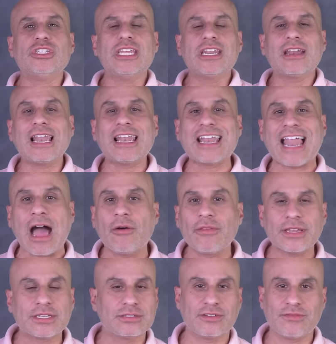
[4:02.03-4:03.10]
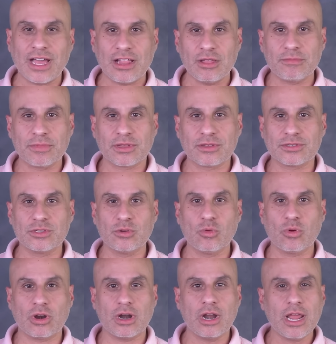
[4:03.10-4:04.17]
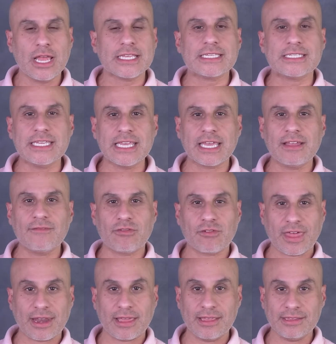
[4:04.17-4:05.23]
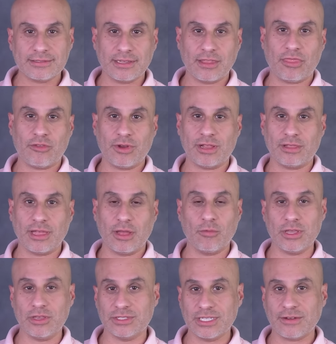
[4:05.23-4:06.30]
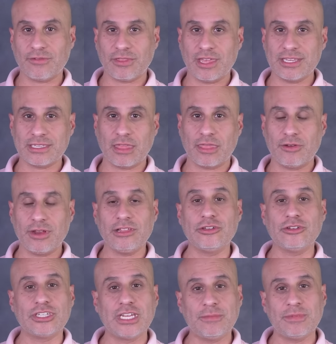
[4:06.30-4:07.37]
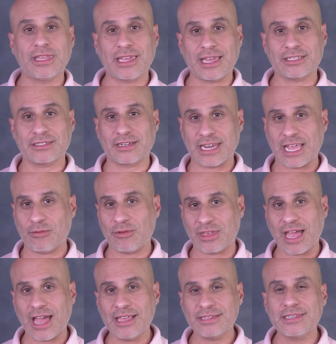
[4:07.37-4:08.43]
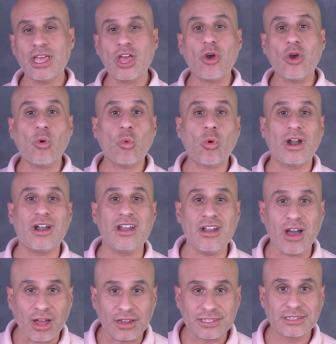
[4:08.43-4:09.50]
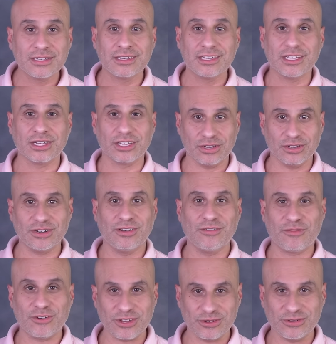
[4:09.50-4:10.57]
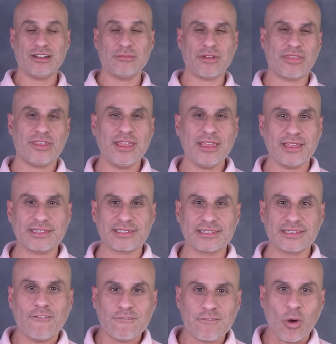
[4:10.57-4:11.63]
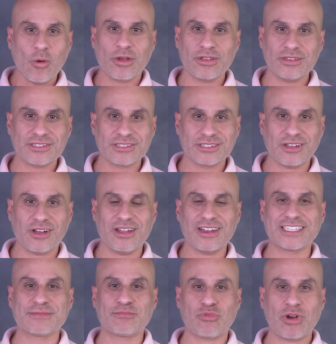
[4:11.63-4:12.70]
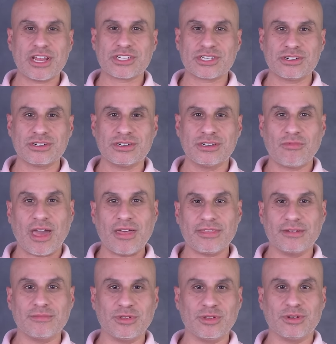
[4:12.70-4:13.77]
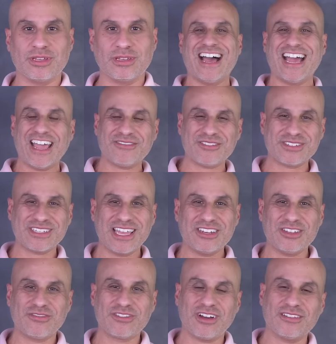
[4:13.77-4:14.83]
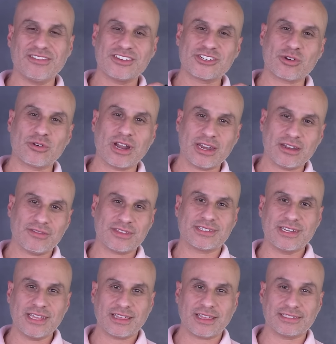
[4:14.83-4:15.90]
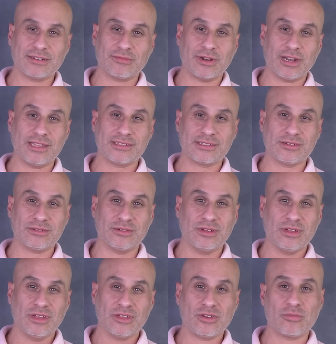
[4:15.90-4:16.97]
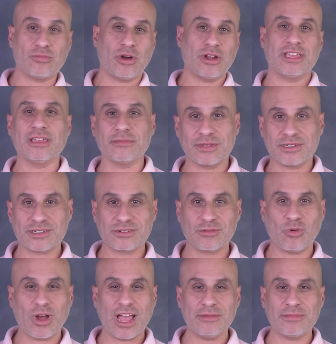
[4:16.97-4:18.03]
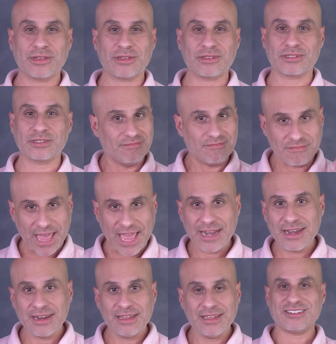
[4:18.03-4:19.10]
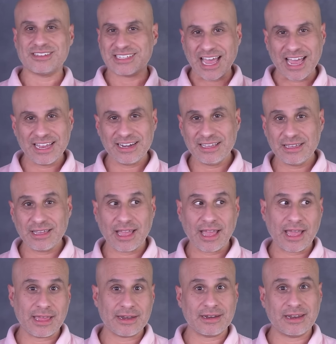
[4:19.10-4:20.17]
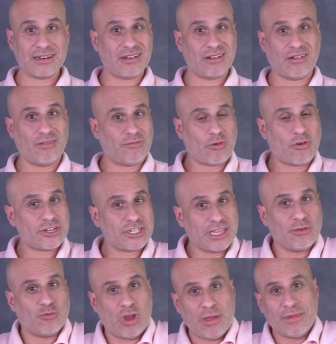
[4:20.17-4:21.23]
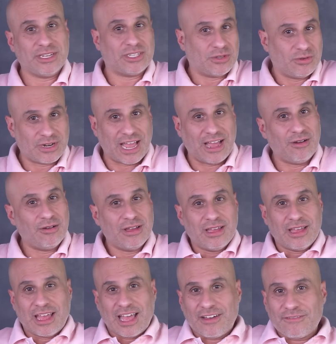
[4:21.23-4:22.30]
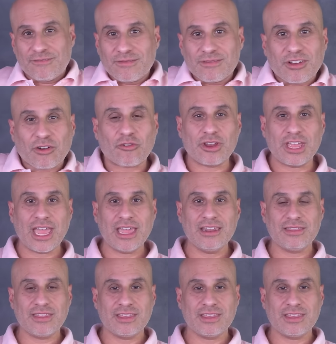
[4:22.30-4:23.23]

didn't allow that to develop because you were seeking for that instant thrill. And when you seek for the instant thrill, you typically get to connect with guys who are not good for you. Number three is focus on expression rather than beauty. I have to say that you've gotten the short end of the stick as it relates to your body image. Why? Because men, society, and unfortunately, women too now have created